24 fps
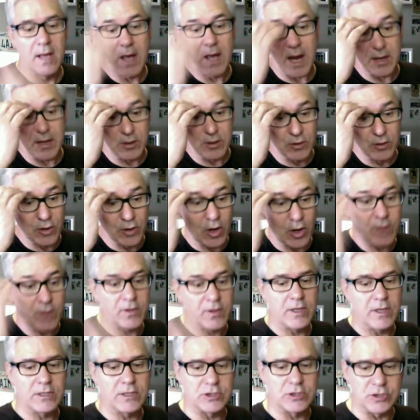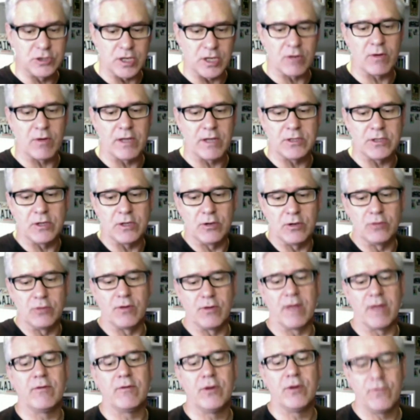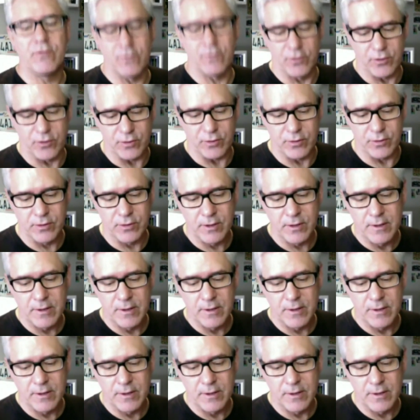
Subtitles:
and you know that it's generating good revenue for you,